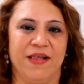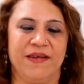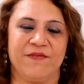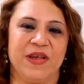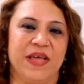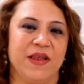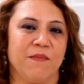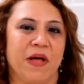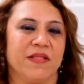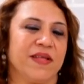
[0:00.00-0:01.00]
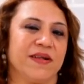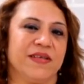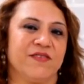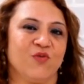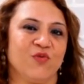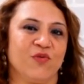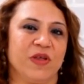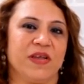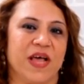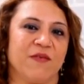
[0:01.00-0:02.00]
Literally in a month, at least two,
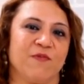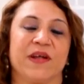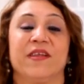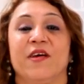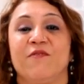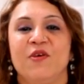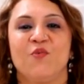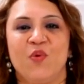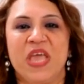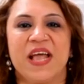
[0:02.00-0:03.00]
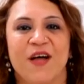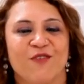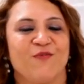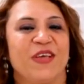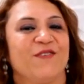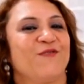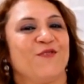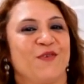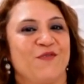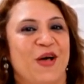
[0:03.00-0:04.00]
three times, practically every week I have to make it for
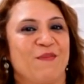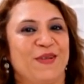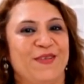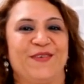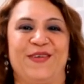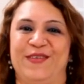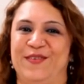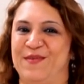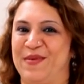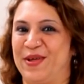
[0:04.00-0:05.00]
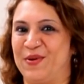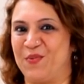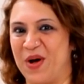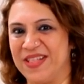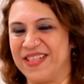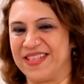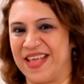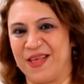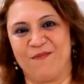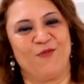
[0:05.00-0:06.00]
my family. So at least you all make it once
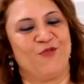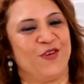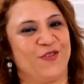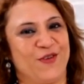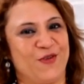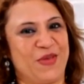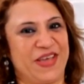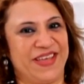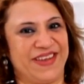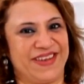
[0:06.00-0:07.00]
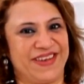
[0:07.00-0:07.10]
and I'm sure it's going to be a hit.